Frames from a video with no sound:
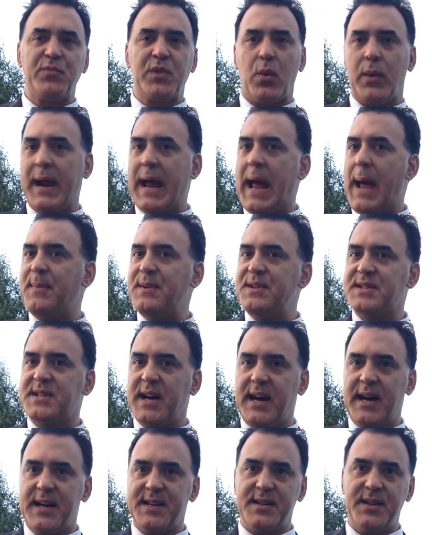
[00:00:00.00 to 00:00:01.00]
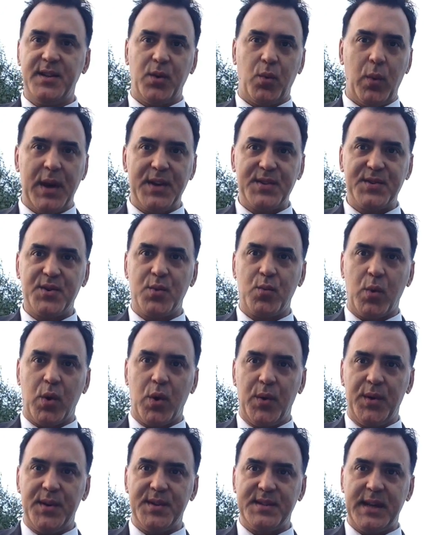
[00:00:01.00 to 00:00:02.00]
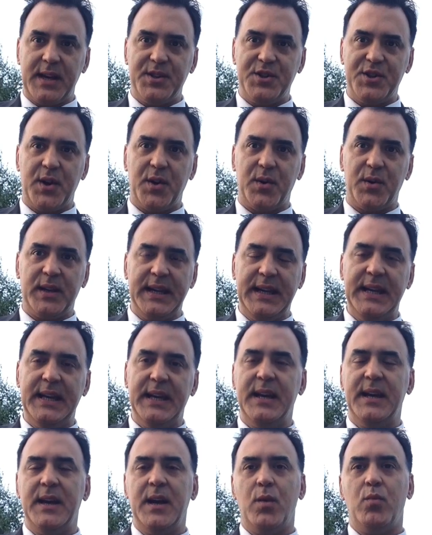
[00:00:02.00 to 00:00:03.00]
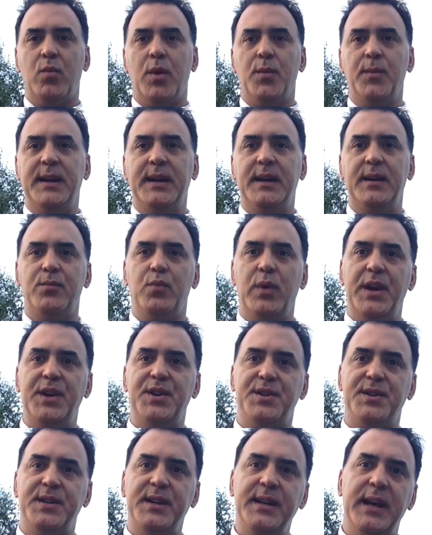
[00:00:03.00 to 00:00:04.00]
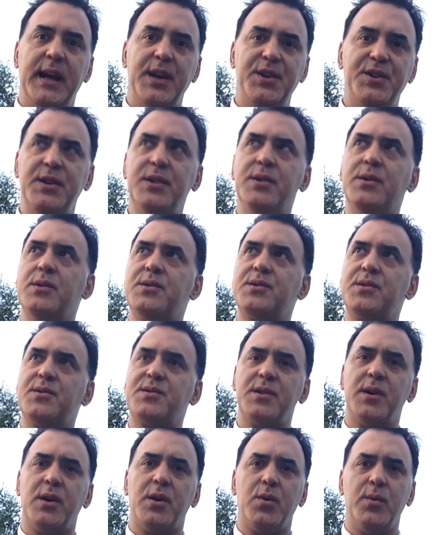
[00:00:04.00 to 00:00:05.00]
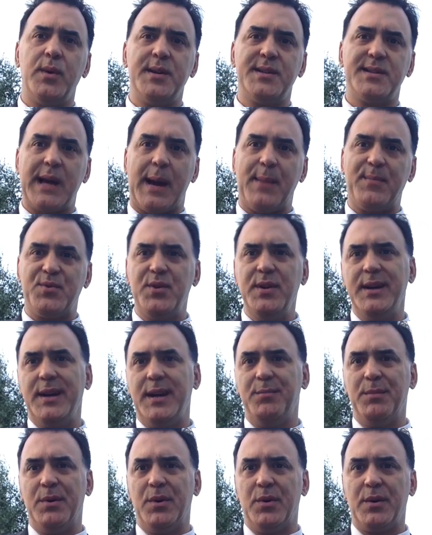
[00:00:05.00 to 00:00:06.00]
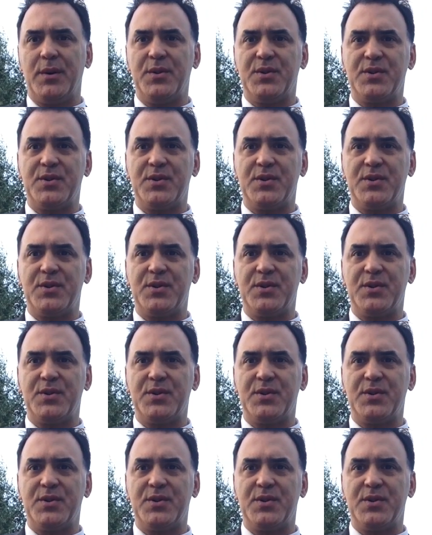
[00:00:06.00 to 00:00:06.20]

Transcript: What happens to us in the Western world is that generally, when we reach teenage years or so, we stop drinking milk.